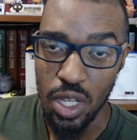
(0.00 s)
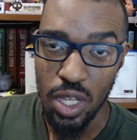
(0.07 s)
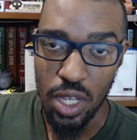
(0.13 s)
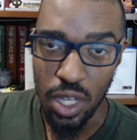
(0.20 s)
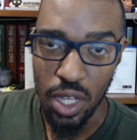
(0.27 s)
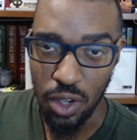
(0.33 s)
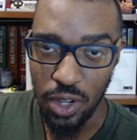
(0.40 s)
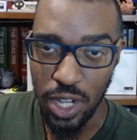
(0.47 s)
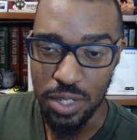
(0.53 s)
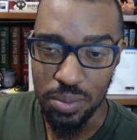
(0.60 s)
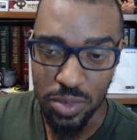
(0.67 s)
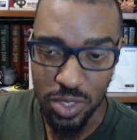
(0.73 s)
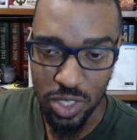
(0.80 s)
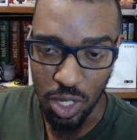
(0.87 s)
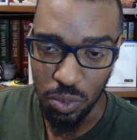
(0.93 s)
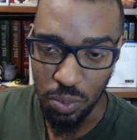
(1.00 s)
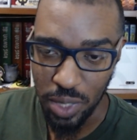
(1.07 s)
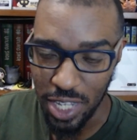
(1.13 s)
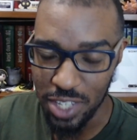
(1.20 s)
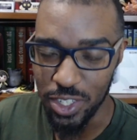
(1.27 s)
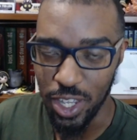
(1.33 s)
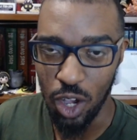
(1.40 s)
Okay, so as
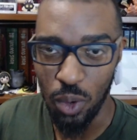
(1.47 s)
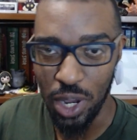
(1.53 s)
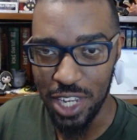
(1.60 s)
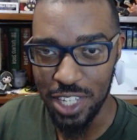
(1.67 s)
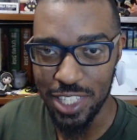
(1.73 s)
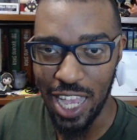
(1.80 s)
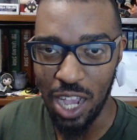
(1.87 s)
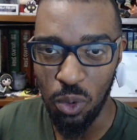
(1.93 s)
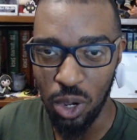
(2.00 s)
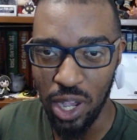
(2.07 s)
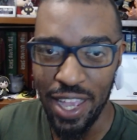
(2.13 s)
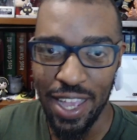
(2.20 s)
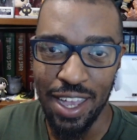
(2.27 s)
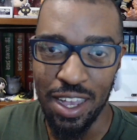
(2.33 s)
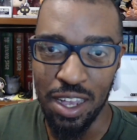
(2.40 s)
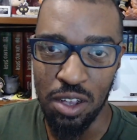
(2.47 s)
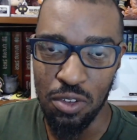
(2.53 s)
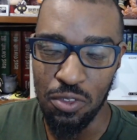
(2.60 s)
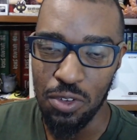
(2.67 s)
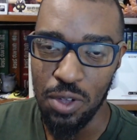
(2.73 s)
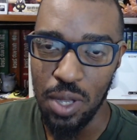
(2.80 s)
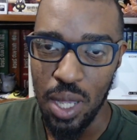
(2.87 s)
always, I will have
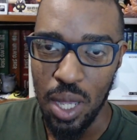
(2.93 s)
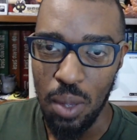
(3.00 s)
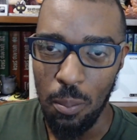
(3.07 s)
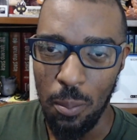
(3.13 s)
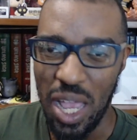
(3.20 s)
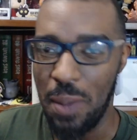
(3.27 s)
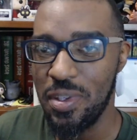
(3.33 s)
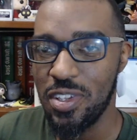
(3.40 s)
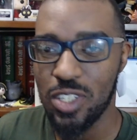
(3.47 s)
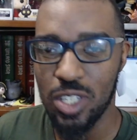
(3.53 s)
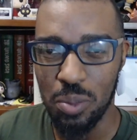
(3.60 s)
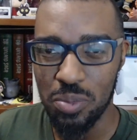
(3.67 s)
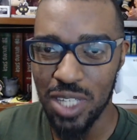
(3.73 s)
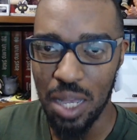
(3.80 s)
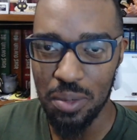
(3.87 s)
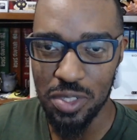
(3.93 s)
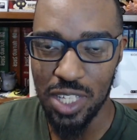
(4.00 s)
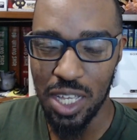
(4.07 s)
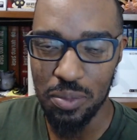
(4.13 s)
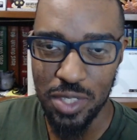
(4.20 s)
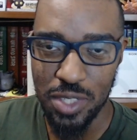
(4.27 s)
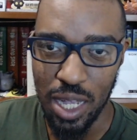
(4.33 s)
maybe some time stamps
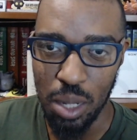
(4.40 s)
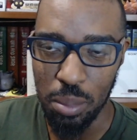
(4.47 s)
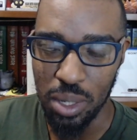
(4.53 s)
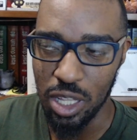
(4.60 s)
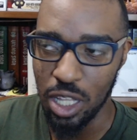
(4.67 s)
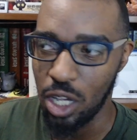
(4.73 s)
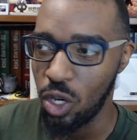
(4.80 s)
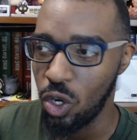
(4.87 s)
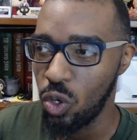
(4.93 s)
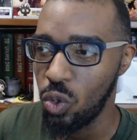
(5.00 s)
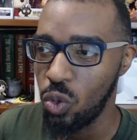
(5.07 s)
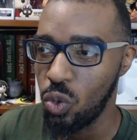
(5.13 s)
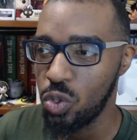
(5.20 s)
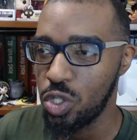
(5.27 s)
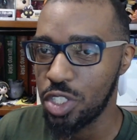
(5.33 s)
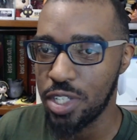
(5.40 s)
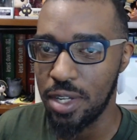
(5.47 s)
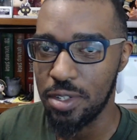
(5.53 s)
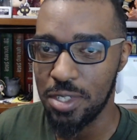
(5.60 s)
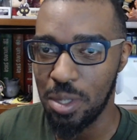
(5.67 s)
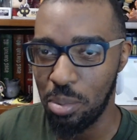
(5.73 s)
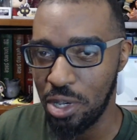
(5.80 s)
down below, just kind of
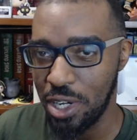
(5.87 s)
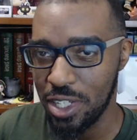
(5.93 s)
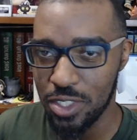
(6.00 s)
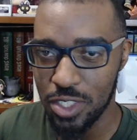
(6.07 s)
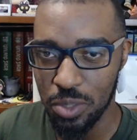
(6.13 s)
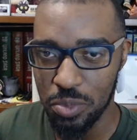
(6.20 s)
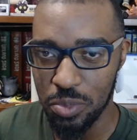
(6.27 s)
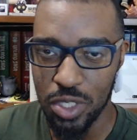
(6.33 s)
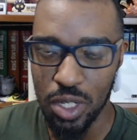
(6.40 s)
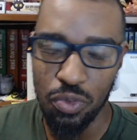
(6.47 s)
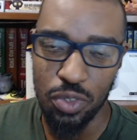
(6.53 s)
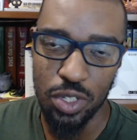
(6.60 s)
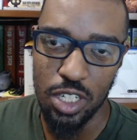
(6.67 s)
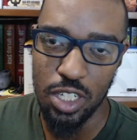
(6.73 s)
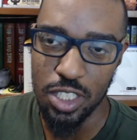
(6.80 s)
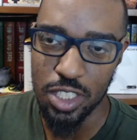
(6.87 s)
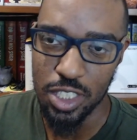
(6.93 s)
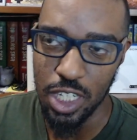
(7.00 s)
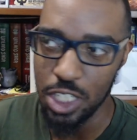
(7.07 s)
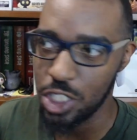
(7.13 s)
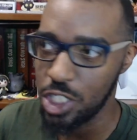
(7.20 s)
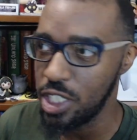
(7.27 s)
separating some stuff for the
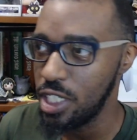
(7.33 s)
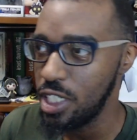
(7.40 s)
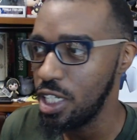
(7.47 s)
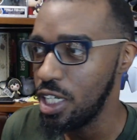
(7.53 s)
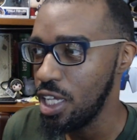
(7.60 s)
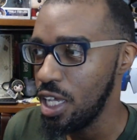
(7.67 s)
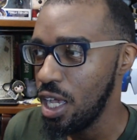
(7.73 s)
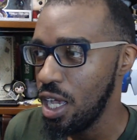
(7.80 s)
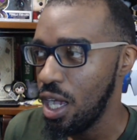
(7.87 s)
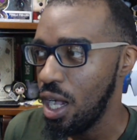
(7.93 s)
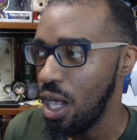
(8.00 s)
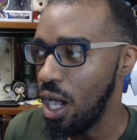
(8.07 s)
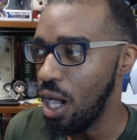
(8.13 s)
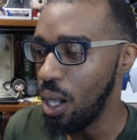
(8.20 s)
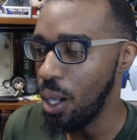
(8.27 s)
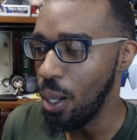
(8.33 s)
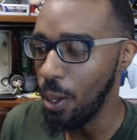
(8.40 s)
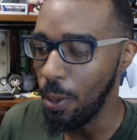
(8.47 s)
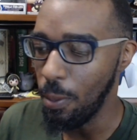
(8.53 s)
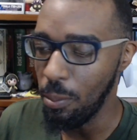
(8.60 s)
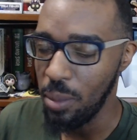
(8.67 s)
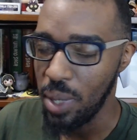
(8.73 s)
discussion.
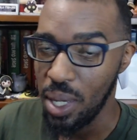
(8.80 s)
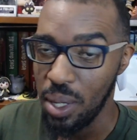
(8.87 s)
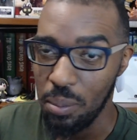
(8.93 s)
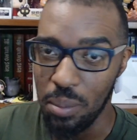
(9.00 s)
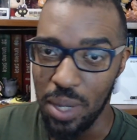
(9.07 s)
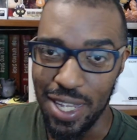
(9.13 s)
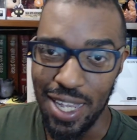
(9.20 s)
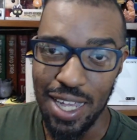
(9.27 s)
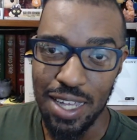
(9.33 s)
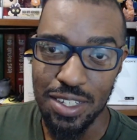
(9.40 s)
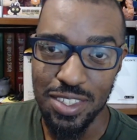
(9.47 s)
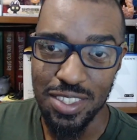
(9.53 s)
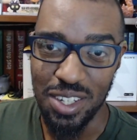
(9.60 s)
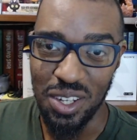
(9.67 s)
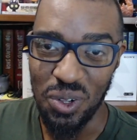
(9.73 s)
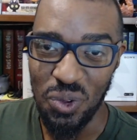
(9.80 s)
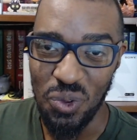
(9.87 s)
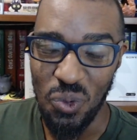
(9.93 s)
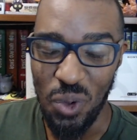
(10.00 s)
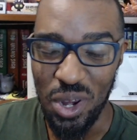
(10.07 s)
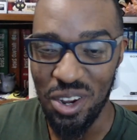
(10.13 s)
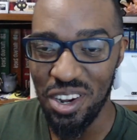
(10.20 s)
Um, but yeah, so
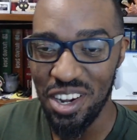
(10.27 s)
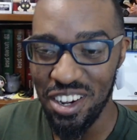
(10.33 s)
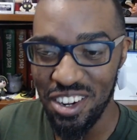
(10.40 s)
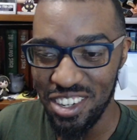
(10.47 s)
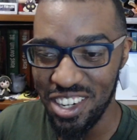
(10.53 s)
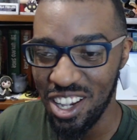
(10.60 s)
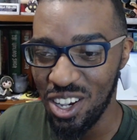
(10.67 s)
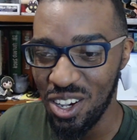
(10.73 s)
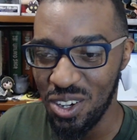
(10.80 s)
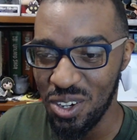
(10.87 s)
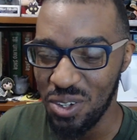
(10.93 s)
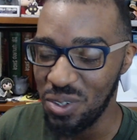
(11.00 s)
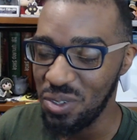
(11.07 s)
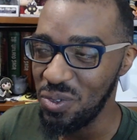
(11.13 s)
we are here, y'all.